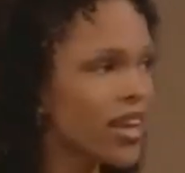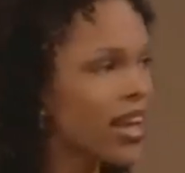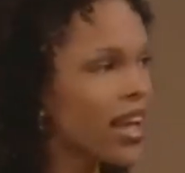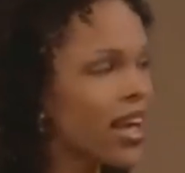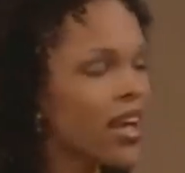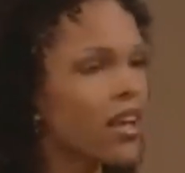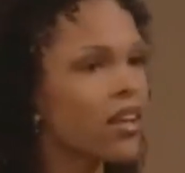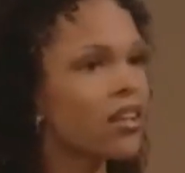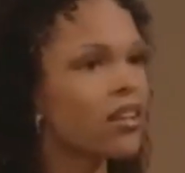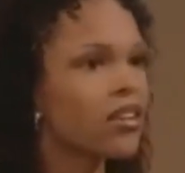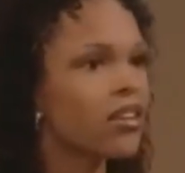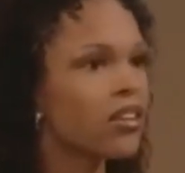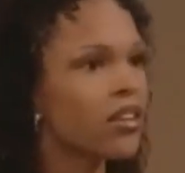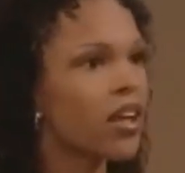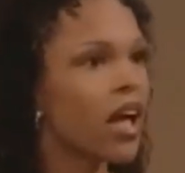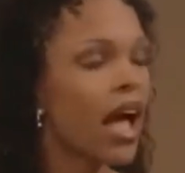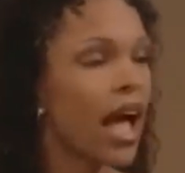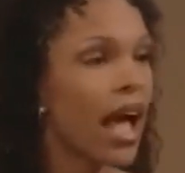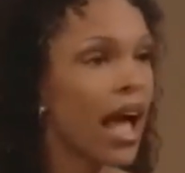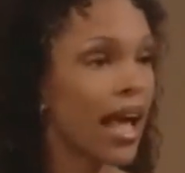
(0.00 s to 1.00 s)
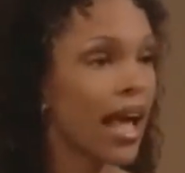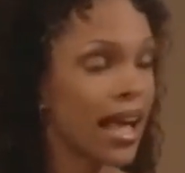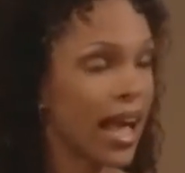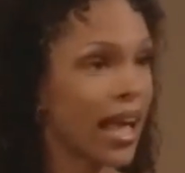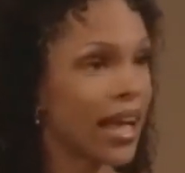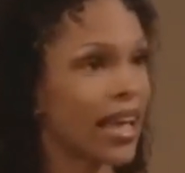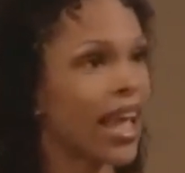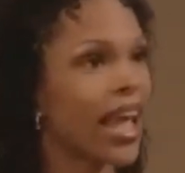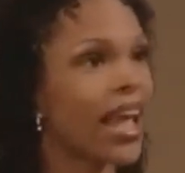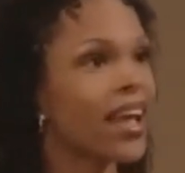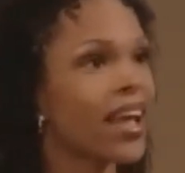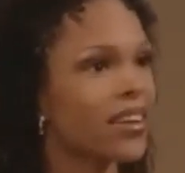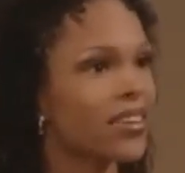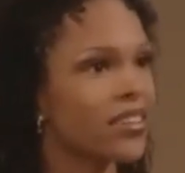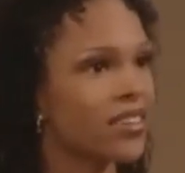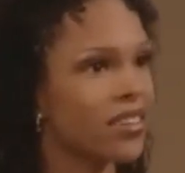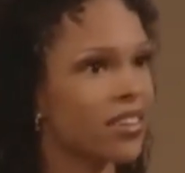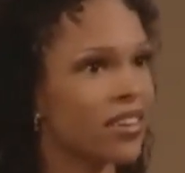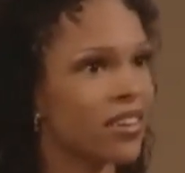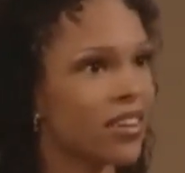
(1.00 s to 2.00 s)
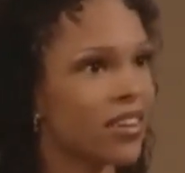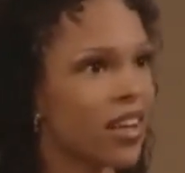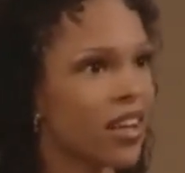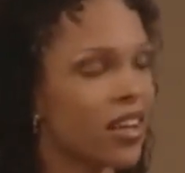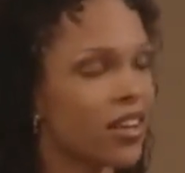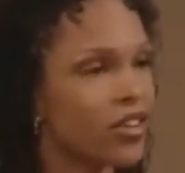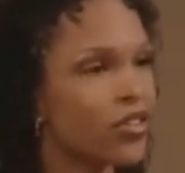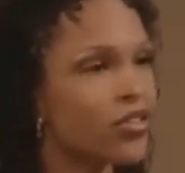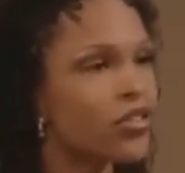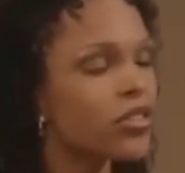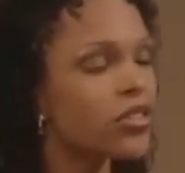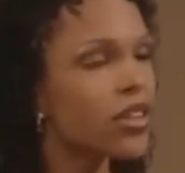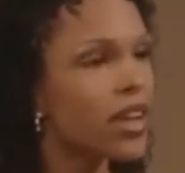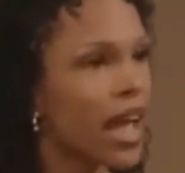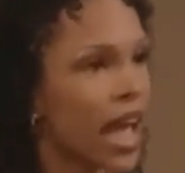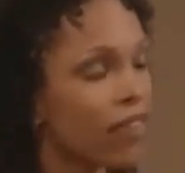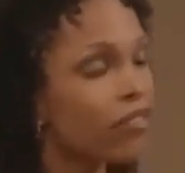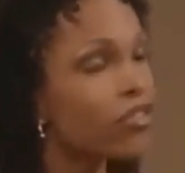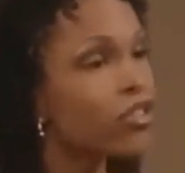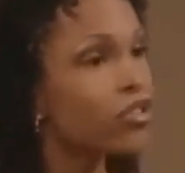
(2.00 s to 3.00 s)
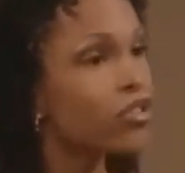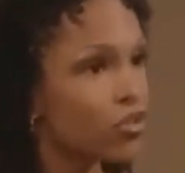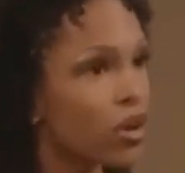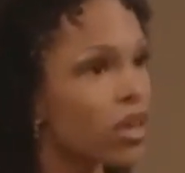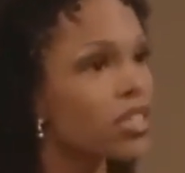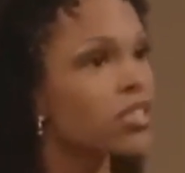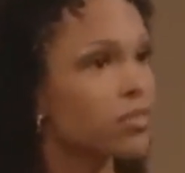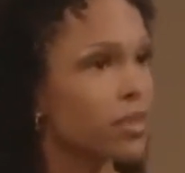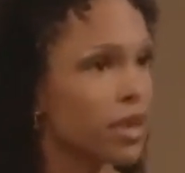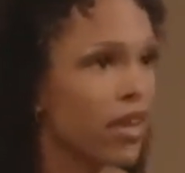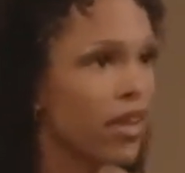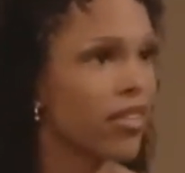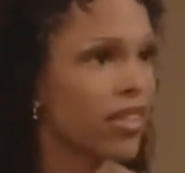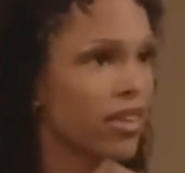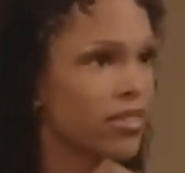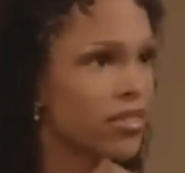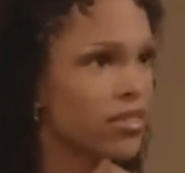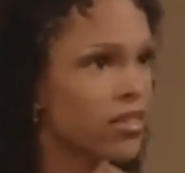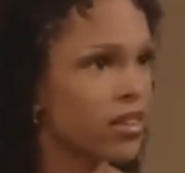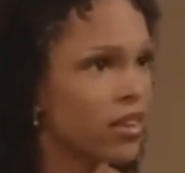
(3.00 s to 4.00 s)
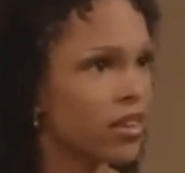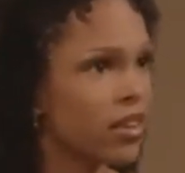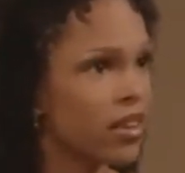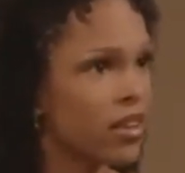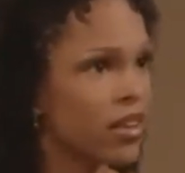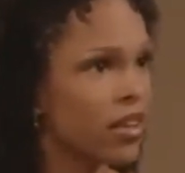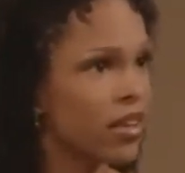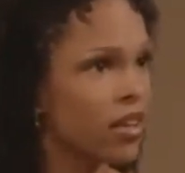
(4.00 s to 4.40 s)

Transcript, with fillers: Chad, I, I can't. You're just going to have to trust me on this.